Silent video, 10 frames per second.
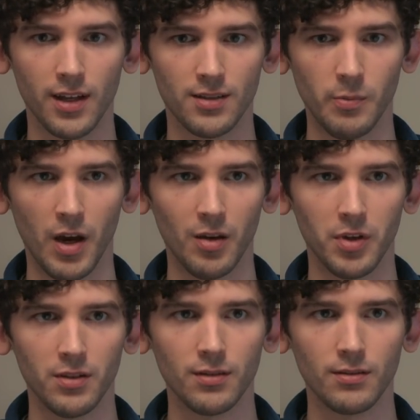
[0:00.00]
That's my
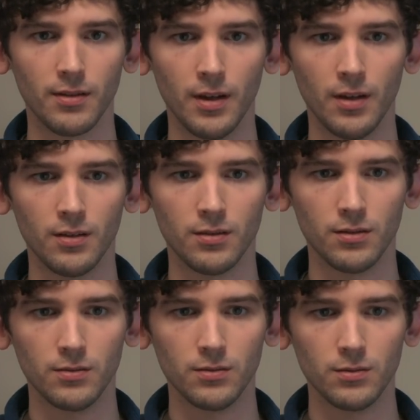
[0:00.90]
opinion.
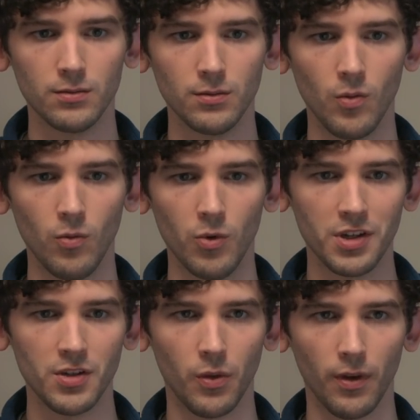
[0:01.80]
What
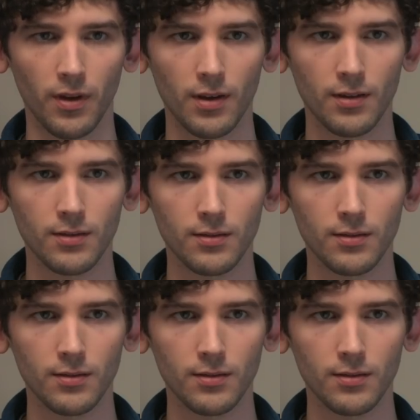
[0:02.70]
do you think?